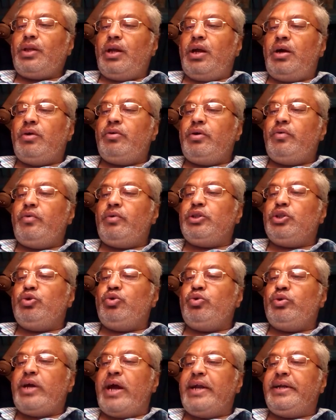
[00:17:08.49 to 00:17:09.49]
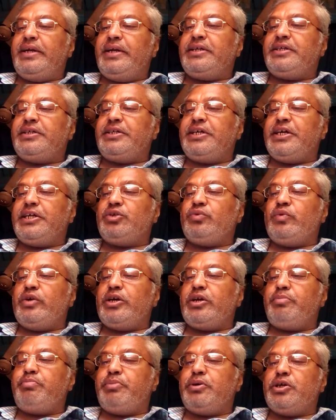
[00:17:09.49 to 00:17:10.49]
However, the United States
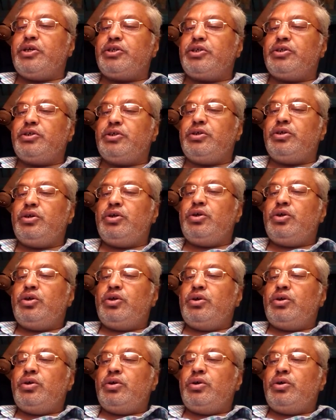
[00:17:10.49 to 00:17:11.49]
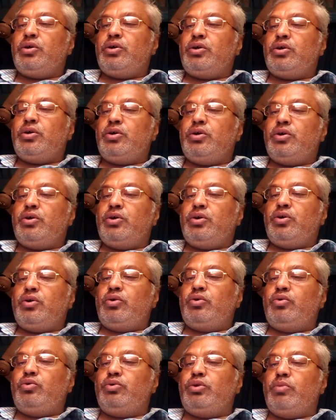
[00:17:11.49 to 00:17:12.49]
were first to
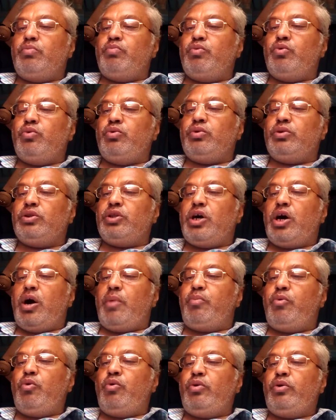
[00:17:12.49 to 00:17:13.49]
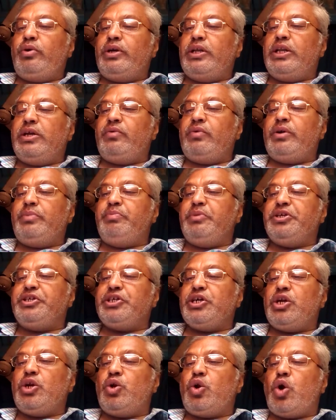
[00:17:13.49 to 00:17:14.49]
the moon. The Apollo 11
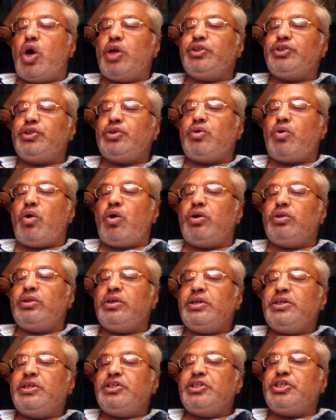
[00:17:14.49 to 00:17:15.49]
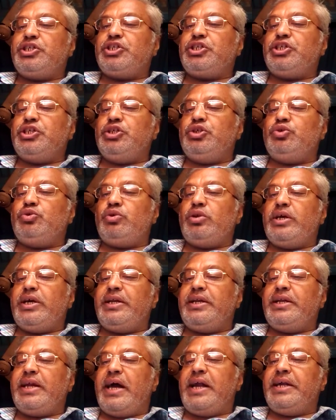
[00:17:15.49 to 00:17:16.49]
mission launched on 16 July
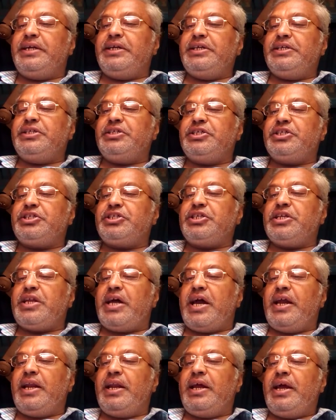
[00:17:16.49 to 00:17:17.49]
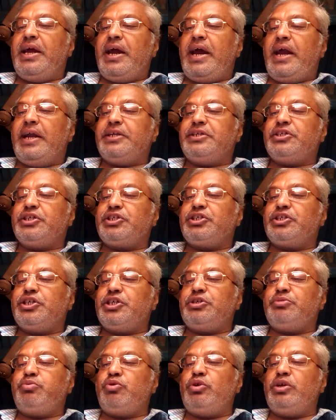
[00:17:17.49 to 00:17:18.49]
1969 and
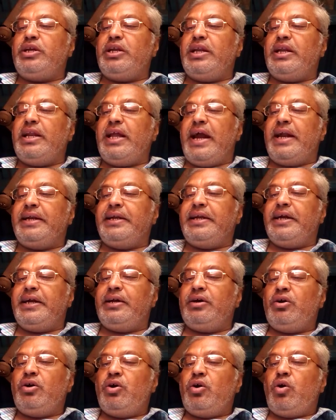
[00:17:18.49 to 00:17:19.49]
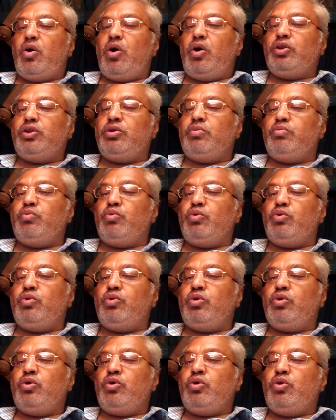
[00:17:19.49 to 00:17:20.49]
successfully landed on the
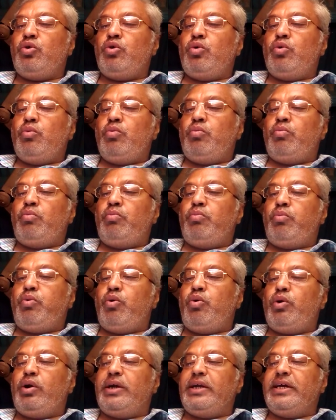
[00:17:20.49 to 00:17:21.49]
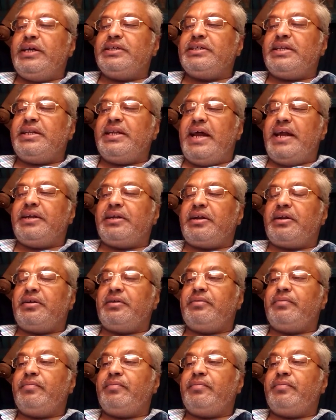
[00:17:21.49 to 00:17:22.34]
moon 4 days later.